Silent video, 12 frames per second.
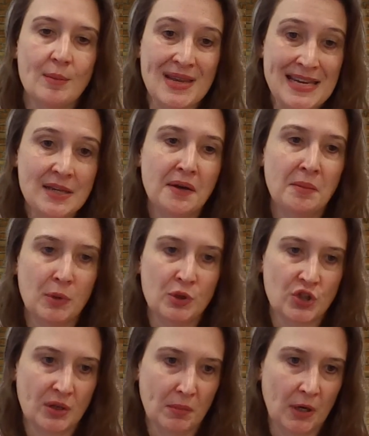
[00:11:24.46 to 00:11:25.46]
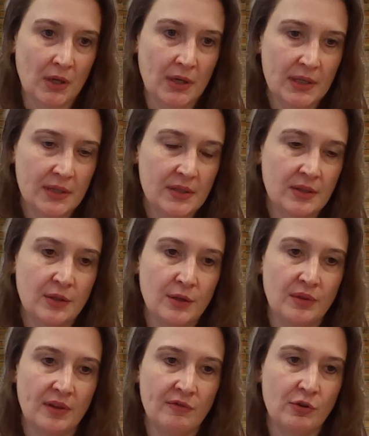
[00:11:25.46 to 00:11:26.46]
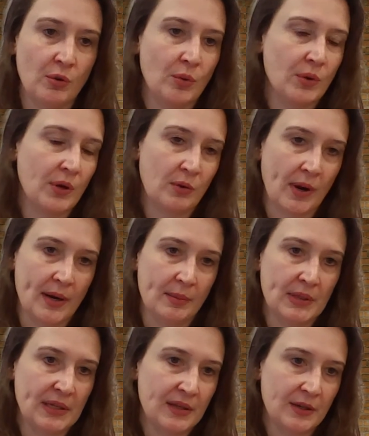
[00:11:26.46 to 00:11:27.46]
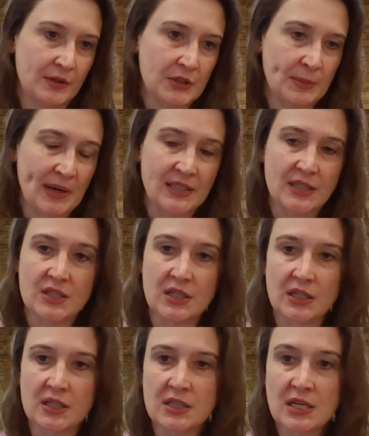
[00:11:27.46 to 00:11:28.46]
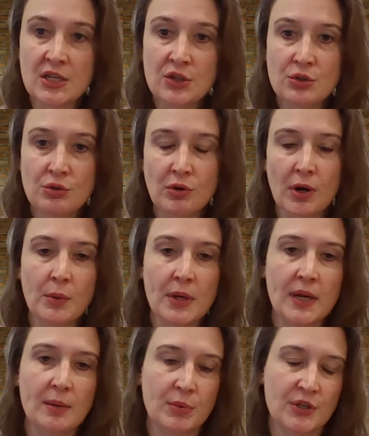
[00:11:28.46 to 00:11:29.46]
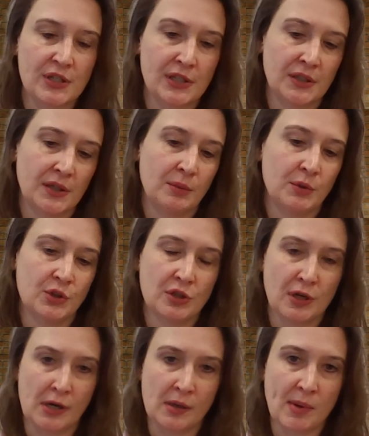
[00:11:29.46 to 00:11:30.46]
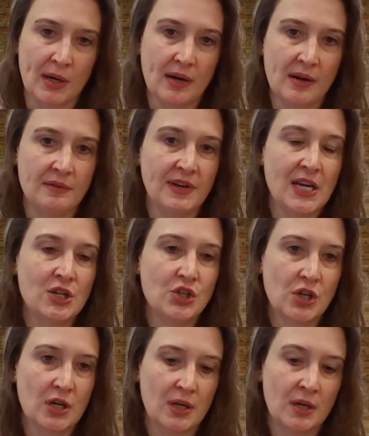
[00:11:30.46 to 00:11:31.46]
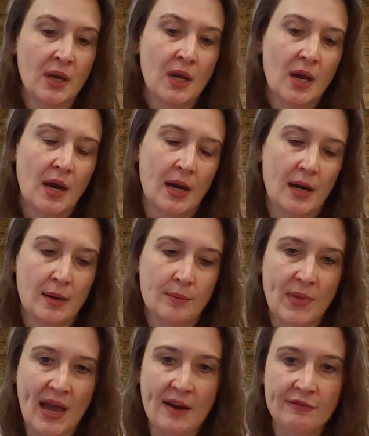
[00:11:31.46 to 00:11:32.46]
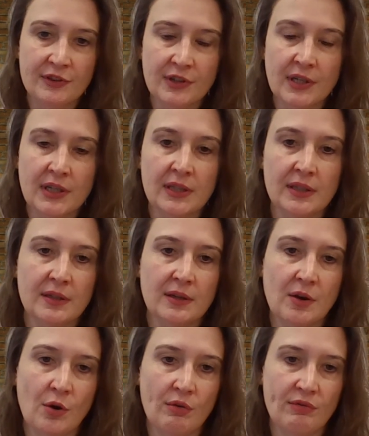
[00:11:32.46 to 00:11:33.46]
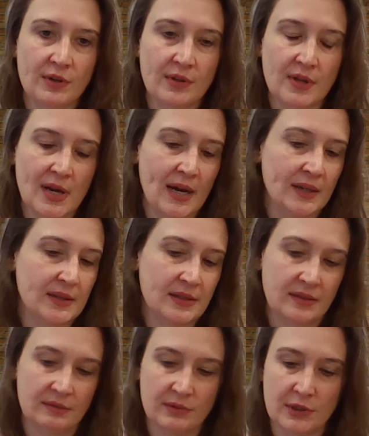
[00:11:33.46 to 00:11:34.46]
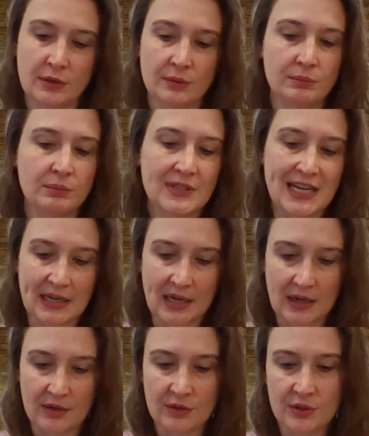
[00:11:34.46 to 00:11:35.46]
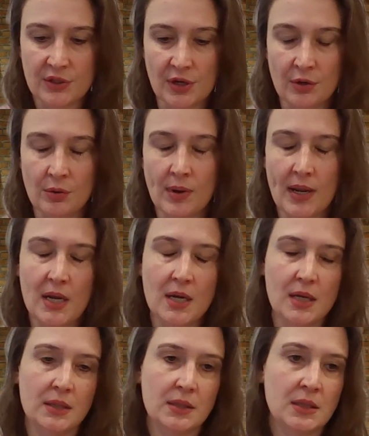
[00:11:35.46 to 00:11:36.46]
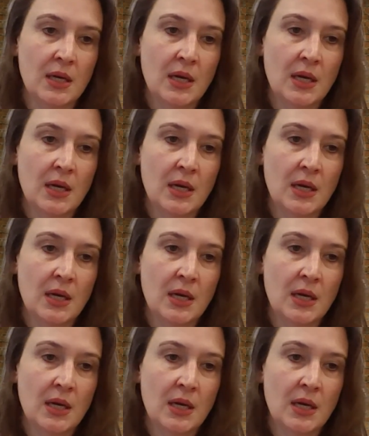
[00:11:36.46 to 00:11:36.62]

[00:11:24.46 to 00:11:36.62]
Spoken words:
in emerging markets. They've grown incredibly and they're expected to continue growing, particularly when you're talking about out of Asia, Africa over the next, decade or so. And